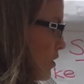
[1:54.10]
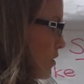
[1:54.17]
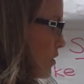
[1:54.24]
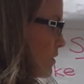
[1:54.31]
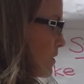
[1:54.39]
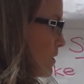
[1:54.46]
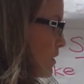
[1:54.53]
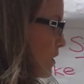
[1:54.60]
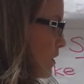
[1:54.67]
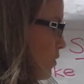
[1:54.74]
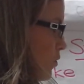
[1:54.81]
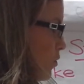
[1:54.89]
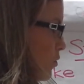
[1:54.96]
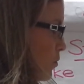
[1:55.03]

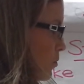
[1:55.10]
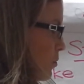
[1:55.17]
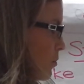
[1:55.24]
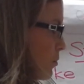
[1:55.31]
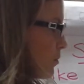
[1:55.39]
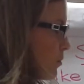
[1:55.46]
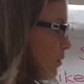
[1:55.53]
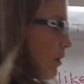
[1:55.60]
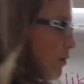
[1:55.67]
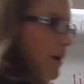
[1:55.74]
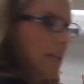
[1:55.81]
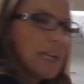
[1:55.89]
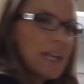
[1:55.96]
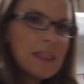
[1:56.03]
Zoom. What do I
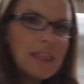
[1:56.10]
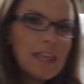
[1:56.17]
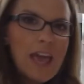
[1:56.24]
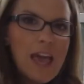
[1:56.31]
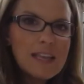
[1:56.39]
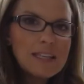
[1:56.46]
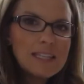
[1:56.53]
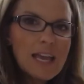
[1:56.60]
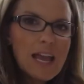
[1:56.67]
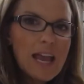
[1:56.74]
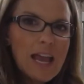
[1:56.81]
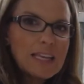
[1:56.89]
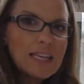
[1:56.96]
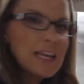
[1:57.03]
need at the end?
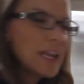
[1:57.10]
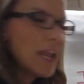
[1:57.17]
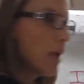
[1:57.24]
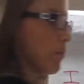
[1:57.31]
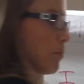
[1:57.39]
I need a